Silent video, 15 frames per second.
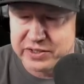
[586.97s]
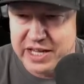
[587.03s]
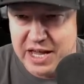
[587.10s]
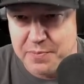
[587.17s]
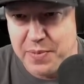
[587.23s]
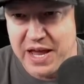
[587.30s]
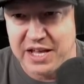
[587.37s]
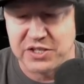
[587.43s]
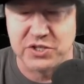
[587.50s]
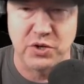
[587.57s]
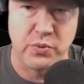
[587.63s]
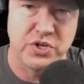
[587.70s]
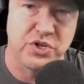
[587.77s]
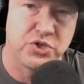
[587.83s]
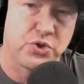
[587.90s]
campaign, so
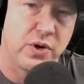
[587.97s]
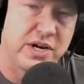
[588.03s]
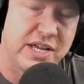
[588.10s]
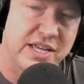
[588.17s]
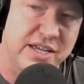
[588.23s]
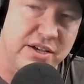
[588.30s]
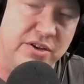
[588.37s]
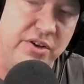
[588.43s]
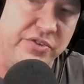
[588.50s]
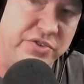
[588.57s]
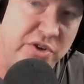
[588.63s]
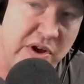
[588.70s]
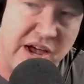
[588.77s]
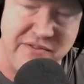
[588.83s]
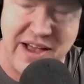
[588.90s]
when you join a guild,
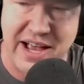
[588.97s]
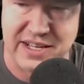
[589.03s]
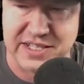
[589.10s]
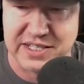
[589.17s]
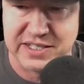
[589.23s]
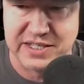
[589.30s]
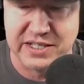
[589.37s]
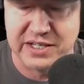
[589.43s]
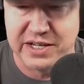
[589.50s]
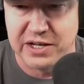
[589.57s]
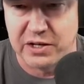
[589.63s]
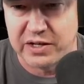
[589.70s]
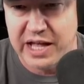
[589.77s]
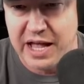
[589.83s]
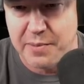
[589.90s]
you have access to the
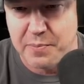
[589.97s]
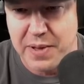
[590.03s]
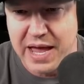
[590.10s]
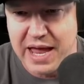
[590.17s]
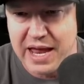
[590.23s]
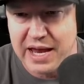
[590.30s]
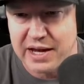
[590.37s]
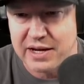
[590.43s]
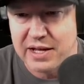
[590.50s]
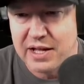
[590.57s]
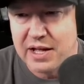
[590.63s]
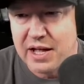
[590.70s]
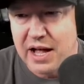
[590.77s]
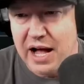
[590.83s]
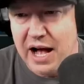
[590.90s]
guild campaign.
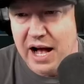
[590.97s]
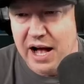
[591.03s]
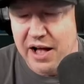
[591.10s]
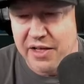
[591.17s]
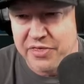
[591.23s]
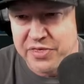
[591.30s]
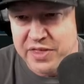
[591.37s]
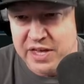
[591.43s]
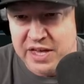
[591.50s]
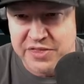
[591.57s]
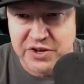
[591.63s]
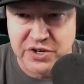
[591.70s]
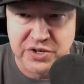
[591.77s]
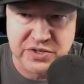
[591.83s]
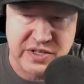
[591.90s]
And
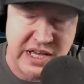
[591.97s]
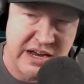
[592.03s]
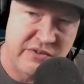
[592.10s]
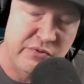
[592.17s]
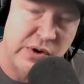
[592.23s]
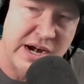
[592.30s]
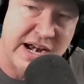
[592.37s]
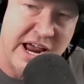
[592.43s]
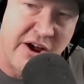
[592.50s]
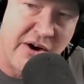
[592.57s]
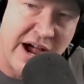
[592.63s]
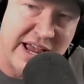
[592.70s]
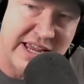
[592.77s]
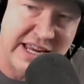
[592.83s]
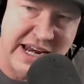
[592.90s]
there's like right now
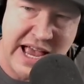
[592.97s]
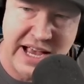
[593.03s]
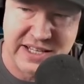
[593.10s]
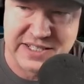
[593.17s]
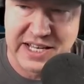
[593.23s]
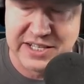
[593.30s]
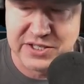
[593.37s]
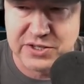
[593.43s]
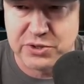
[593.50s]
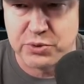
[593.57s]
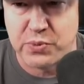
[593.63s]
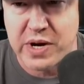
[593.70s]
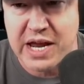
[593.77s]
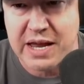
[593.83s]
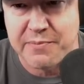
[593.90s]
I can access
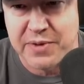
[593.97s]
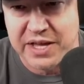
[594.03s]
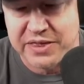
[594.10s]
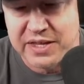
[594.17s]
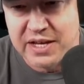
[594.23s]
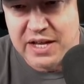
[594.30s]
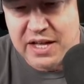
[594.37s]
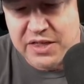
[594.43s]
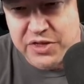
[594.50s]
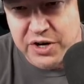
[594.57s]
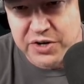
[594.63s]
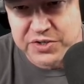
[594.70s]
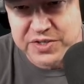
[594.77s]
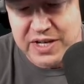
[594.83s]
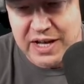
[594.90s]
3, but
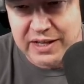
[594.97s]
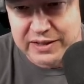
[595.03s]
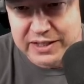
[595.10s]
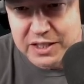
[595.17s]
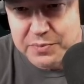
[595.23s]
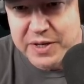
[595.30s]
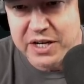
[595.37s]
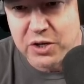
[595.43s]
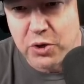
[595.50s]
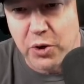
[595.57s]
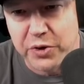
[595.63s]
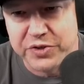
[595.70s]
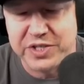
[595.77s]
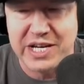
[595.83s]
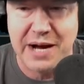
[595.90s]
There's a little bit of
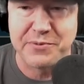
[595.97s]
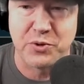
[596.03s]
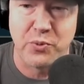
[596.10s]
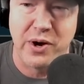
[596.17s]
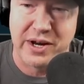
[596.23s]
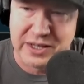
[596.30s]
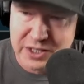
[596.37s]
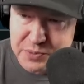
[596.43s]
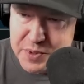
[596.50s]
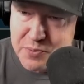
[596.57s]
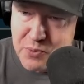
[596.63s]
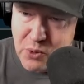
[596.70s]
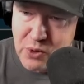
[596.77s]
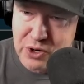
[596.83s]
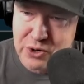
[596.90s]
gold in chapter 1, a little bit
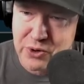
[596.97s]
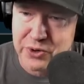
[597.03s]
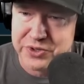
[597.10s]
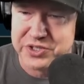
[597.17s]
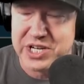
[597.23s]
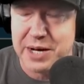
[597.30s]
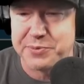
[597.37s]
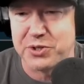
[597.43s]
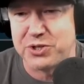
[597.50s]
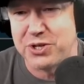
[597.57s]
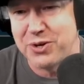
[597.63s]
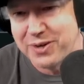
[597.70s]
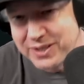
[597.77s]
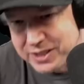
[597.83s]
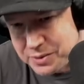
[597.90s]
more gold in chapter
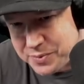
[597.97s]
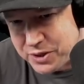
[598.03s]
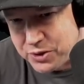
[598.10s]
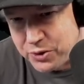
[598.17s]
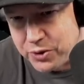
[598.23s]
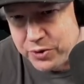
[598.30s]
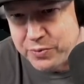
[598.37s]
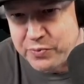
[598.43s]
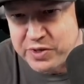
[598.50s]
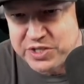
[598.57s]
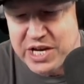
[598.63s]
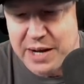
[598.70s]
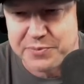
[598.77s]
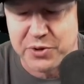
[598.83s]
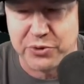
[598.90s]
2, and a little bit gold in
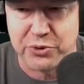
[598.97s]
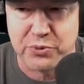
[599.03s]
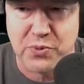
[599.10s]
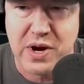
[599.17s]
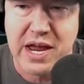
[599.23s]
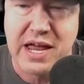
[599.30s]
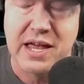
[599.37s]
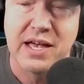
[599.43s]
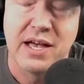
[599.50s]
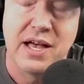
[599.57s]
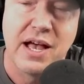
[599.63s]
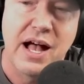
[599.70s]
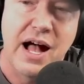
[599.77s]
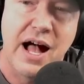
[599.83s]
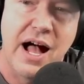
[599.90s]
chapter 3.
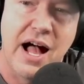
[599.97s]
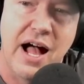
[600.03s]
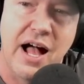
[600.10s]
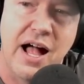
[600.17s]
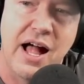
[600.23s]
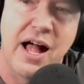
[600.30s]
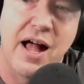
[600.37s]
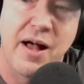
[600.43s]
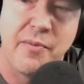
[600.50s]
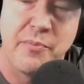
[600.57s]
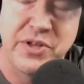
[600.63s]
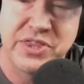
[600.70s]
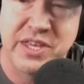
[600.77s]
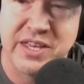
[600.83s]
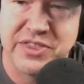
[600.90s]

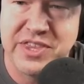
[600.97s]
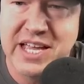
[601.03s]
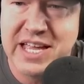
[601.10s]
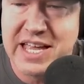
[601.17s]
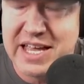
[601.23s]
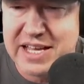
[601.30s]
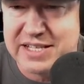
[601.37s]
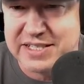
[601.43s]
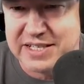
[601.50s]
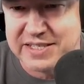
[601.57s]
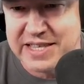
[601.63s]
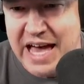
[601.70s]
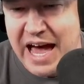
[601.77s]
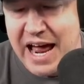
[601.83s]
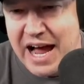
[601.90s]
But the thing is
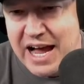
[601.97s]
that